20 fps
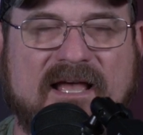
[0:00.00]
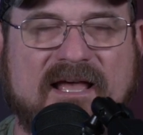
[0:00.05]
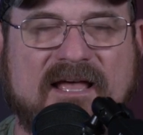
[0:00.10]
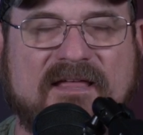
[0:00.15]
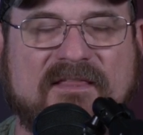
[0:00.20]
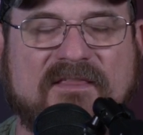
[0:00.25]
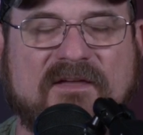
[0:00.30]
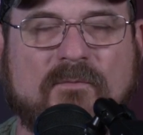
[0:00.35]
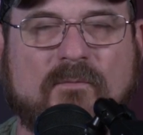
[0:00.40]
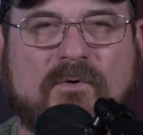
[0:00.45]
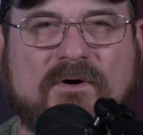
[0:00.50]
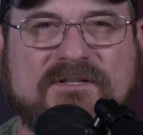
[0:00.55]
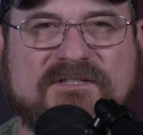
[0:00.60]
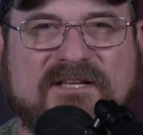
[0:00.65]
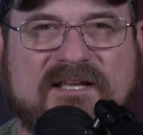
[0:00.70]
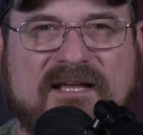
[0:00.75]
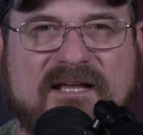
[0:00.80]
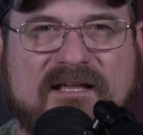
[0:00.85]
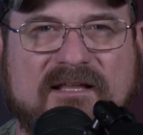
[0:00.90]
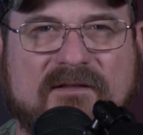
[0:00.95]
And then once
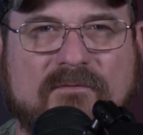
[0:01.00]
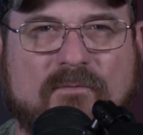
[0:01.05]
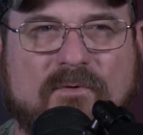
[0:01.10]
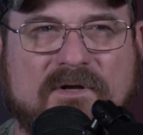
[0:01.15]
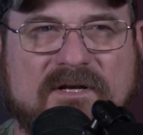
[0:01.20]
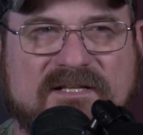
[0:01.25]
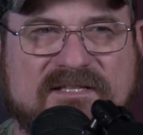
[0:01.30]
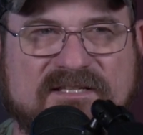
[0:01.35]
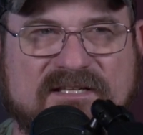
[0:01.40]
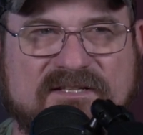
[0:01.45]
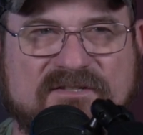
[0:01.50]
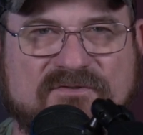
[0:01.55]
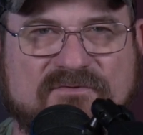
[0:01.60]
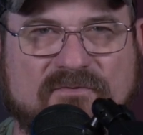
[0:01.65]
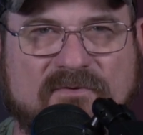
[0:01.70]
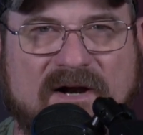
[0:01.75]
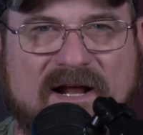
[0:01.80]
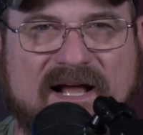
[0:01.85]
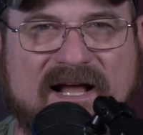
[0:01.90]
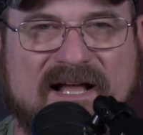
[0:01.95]
it
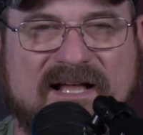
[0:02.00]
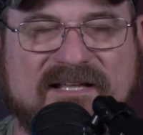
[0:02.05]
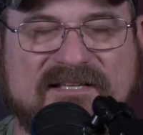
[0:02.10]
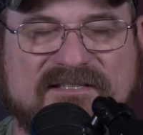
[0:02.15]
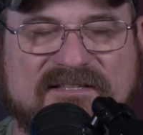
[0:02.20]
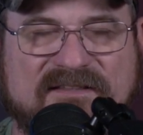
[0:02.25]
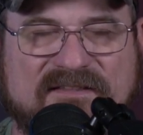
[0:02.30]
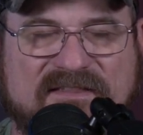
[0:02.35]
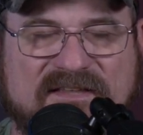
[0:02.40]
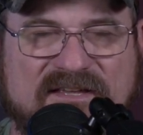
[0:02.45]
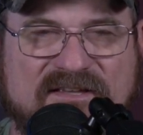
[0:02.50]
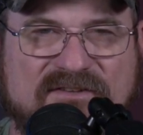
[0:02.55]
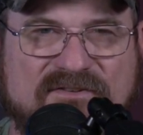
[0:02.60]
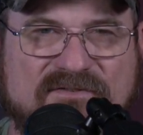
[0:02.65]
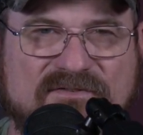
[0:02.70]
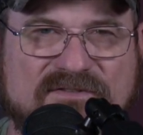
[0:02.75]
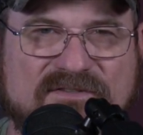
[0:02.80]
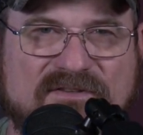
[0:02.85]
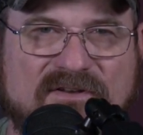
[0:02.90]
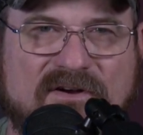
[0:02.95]
dries, then
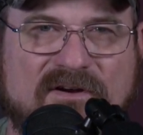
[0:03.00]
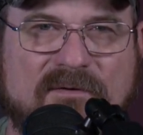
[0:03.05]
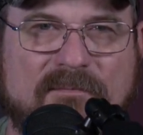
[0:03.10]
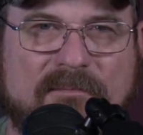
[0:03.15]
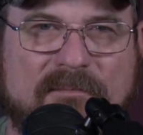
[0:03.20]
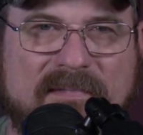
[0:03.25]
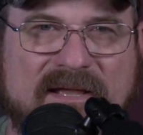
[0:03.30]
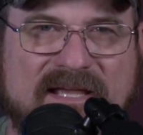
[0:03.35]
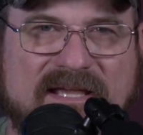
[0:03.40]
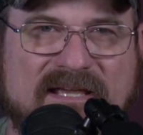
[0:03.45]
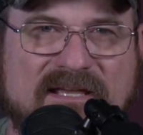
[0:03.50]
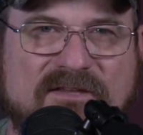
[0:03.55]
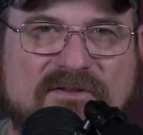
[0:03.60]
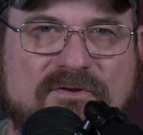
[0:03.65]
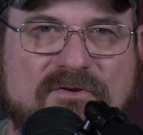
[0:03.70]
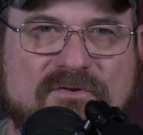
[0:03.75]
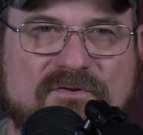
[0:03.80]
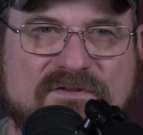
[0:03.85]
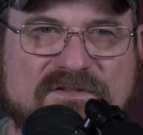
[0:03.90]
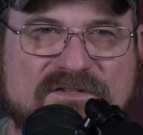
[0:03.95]
you start making
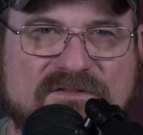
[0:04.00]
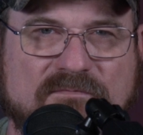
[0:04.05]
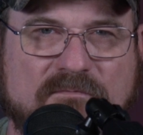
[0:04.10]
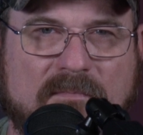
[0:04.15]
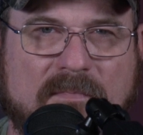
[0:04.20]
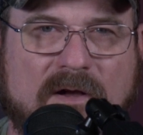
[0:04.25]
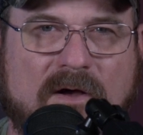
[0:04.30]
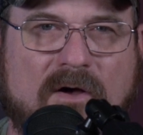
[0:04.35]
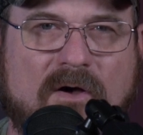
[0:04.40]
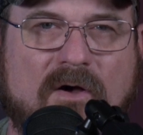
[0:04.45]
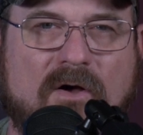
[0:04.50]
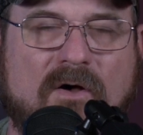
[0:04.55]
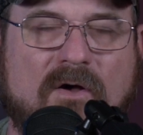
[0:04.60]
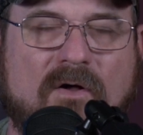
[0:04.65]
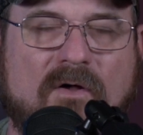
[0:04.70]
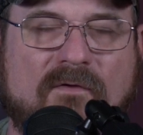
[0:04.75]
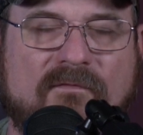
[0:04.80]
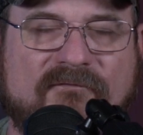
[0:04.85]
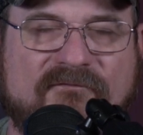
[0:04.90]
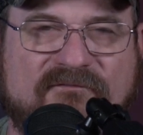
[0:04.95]
your
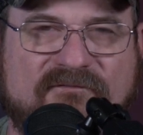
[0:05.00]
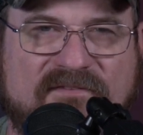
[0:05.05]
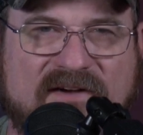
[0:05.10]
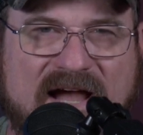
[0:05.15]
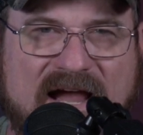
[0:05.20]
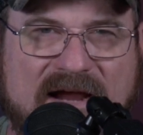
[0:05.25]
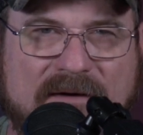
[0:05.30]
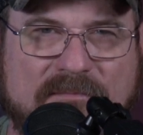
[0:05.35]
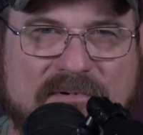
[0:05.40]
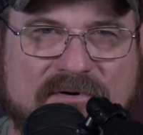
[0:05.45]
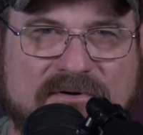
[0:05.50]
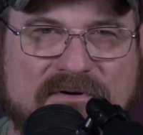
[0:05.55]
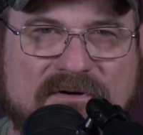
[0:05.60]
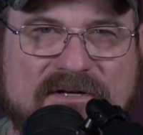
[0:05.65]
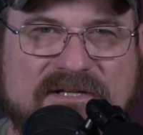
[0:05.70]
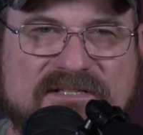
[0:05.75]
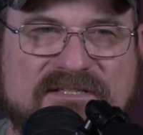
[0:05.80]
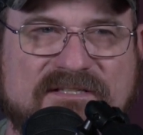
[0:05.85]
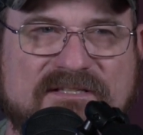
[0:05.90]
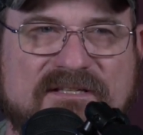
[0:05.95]
small
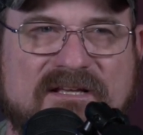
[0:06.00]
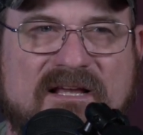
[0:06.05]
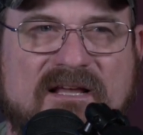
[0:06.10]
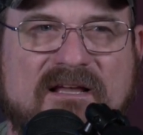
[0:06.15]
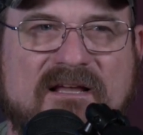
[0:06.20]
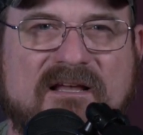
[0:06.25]
fibers